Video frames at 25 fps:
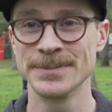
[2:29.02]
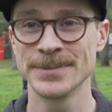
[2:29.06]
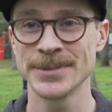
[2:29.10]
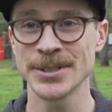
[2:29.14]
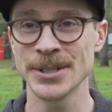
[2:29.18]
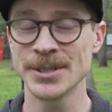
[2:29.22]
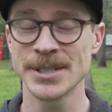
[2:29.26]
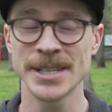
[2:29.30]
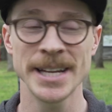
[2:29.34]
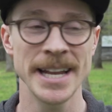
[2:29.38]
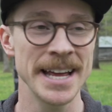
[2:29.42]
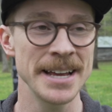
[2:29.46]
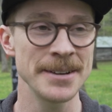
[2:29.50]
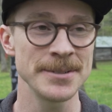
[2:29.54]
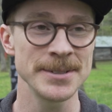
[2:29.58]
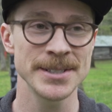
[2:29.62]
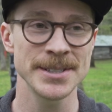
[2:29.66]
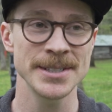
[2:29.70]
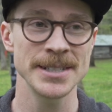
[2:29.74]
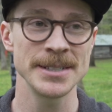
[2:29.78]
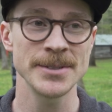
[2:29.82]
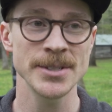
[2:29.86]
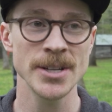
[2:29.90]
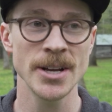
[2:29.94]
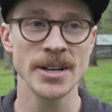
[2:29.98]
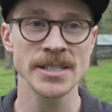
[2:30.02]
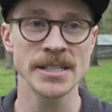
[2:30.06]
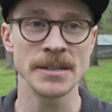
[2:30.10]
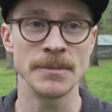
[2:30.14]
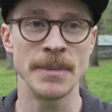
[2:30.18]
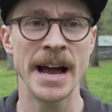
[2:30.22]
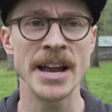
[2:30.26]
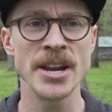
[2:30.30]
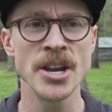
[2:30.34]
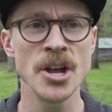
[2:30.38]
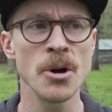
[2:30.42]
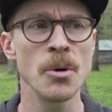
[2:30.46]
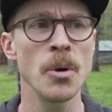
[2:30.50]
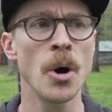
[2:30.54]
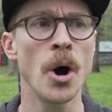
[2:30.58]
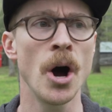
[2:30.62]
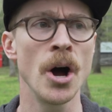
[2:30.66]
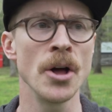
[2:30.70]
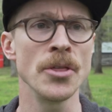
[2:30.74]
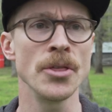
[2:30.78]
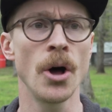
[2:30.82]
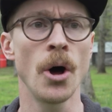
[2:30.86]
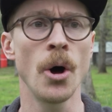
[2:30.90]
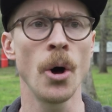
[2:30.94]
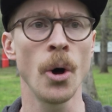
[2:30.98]
So today it was awesome. I know
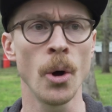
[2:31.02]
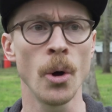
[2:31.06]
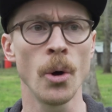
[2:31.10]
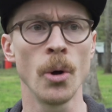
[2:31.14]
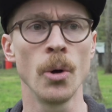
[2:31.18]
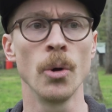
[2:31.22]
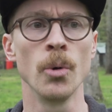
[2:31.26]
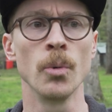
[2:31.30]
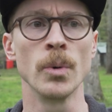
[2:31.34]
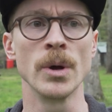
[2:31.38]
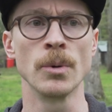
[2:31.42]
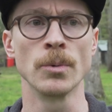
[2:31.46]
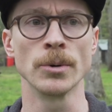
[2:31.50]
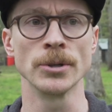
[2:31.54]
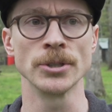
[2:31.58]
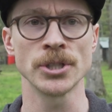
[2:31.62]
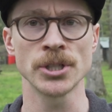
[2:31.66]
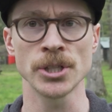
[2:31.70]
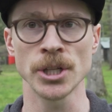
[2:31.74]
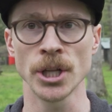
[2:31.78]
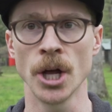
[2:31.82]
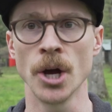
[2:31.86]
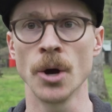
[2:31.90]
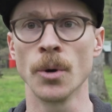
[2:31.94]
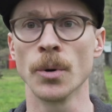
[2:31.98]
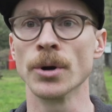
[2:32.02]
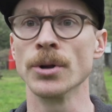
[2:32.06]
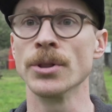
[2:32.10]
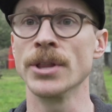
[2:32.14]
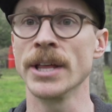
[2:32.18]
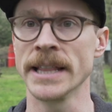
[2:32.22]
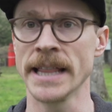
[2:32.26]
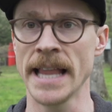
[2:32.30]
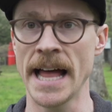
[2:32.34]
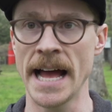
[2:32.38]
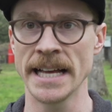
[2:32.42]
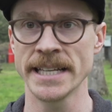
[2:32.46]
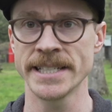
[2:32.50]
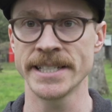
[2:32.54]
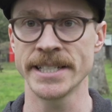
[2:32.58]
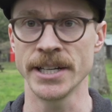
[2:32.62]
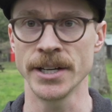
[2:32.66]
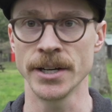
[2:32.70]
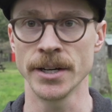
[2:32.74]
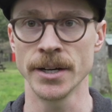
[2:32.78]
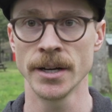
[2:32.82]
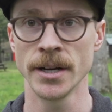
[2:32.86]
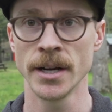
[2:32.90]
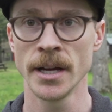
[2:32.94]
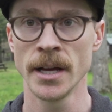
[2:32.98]
on the whole we were slower than last
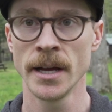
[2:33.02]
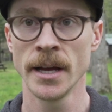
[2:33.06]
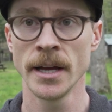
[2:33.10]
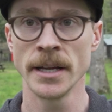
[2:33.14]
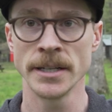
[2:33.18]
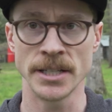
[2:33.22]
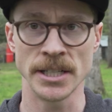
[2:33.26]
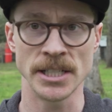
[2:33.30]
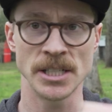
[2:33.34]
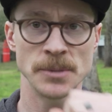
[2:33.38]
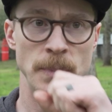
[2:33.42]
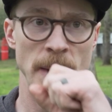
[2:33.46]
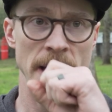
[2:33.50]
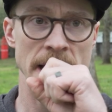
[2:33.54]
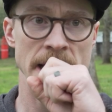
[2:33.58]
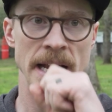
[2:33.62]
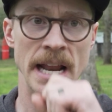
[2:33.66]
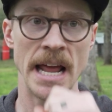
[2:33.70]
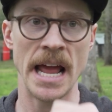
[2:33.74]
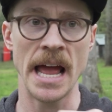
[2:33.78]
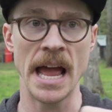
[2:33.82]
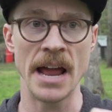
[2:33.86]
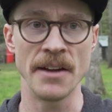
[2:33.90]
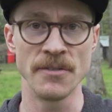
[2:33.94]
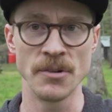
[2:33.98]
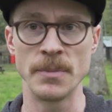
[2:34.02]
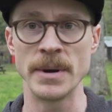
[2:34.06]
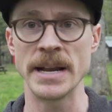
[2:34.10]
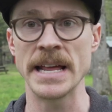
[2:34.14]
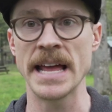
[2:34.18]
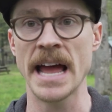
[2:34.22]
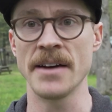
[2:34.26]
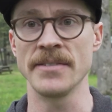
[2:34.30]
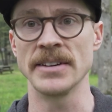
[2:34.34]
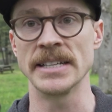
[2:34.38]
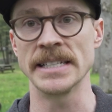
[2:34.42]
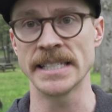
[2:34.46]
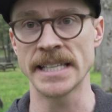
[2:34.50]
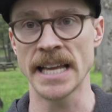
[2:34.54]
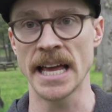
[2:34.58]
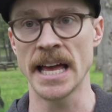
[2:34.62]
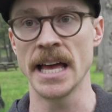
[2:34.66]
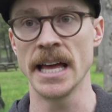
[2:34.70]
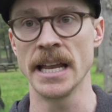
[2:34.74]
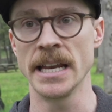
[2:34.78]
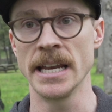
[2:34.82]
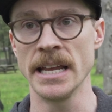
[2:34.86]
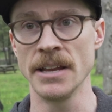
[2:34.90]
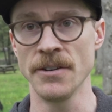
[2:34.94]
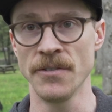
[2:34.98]
year, despite everybody having
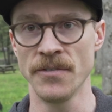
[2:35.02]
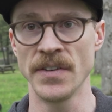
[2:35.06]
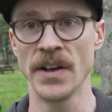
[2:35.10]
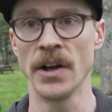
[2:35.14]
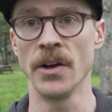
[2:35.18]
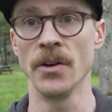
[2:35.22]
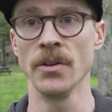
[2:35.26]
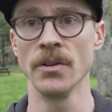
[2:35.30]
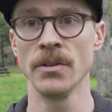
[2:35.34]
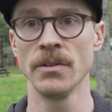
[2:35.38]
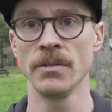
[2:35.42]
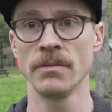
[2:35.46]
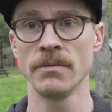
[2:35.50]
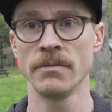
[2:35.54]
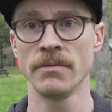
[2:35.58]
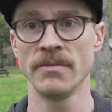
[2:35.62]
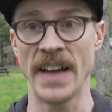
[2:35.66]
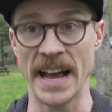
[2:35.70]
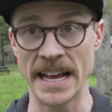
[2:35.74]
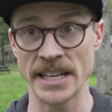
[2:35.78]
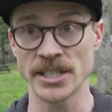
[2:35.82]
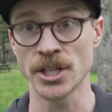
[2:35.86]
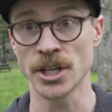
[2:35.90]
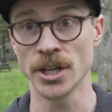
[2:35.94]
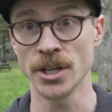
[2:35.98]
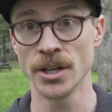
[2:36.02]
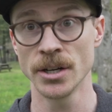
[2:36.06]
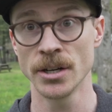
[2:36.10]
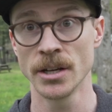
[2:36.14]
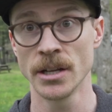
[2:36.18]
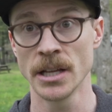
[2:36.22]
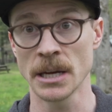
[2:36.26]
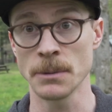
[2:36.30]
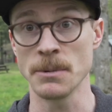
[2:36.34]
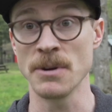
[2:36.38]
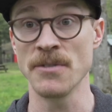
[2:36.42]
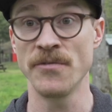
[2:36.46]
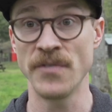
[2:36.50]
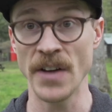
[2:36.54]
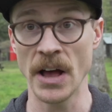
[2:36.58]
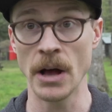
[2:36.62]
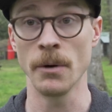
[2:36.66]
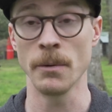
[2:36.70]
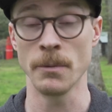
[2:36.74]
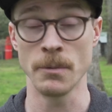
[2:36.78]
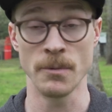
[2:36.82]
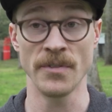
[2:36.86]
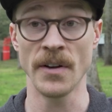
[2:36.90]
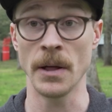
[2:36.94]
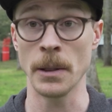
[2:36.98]
said it felt faster. Like, we
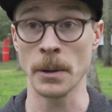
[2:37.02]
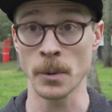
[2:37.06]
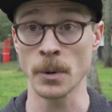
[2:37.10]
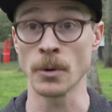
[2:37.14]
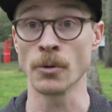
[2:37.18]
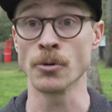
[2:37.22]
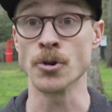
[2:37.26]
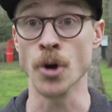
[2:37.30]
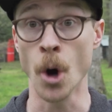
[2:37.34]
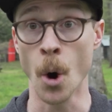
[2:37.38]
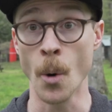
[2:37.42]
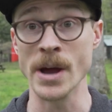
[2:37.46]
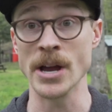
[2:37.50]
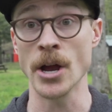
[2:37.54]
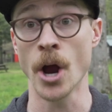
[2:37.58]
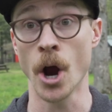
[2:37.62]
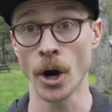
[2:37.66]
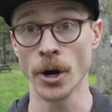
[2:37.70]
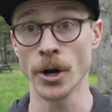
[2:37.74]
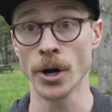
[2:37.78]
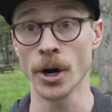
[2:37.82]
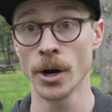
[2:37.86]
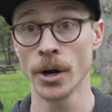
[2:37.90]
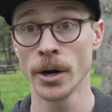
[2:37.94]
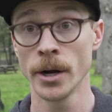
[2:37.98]
felt like we were going harder.